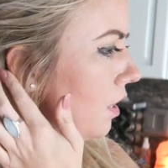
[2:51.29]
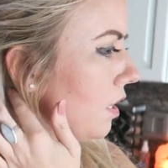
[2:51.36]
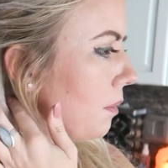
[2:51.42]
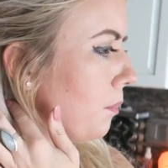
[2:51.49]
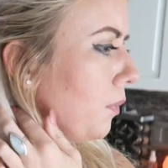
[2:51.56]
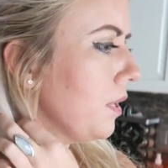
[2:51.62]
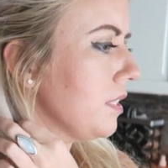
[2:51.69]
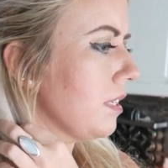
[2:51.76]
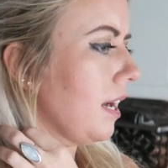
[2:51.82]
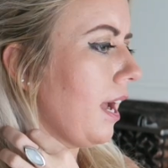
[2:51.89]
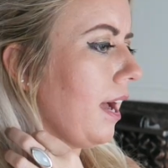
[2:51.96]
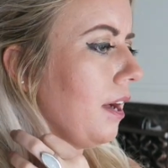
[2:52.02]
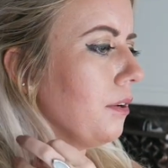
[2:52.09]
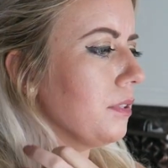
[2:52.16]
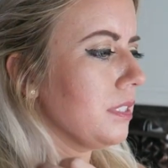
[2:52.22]
the boys are
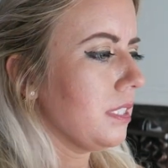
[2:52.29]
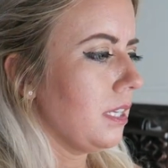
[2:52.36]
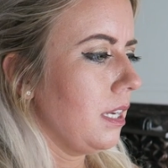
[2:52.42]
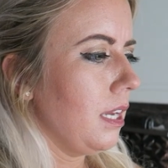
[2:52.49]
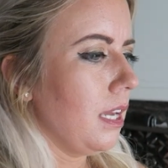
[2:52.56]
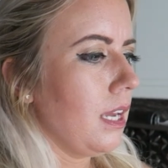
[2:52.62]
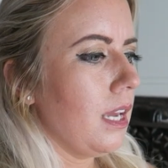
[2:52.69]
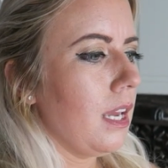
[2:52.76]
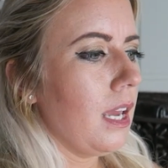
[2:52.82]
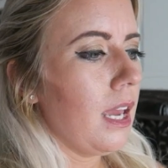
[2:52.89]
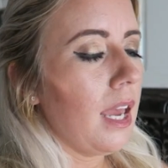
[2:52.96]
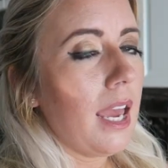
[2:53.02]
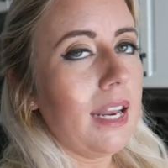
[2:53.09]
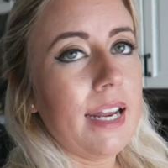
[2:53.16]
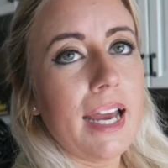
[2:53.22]
out.
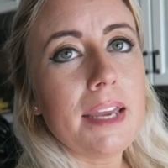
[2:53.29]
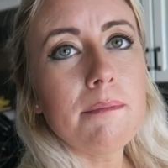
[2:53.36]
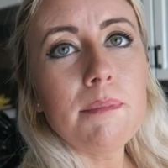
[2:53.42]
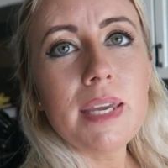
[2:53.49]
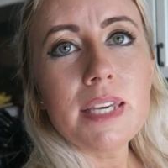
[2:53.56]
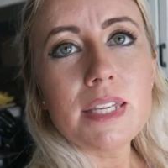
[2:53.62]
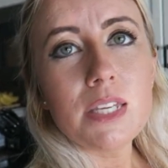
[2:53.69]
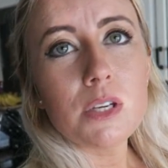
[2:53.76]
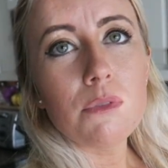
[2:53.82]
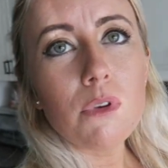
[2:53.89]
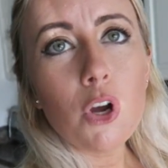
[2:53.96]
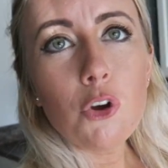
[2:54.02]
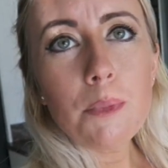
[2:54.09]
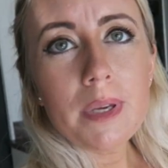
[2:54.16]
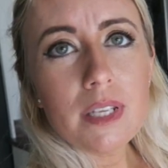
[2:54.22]
Now I'm making
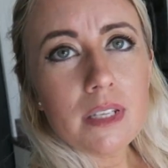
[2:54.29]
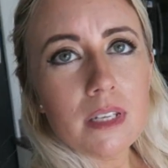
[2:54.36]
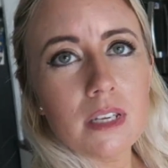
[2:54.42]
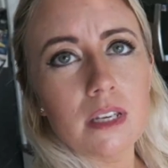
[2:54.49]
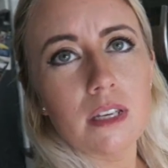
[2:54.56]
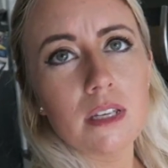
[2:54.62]
Roman